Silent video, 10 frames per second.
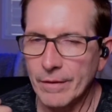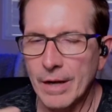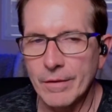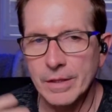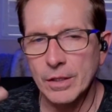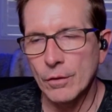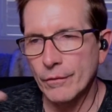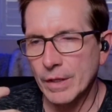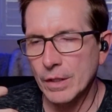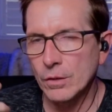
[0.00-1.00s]
Everything you
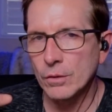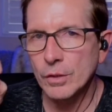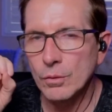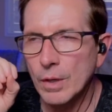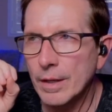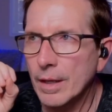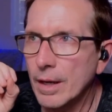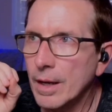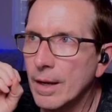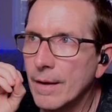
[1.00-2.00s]
feel
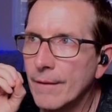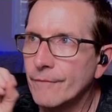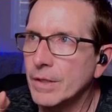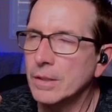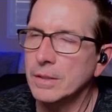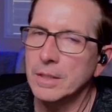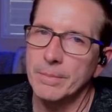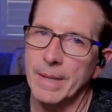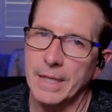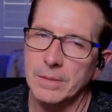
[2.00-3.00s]
it to the
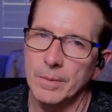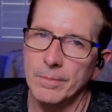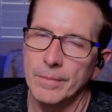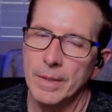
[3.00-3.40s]
maximum.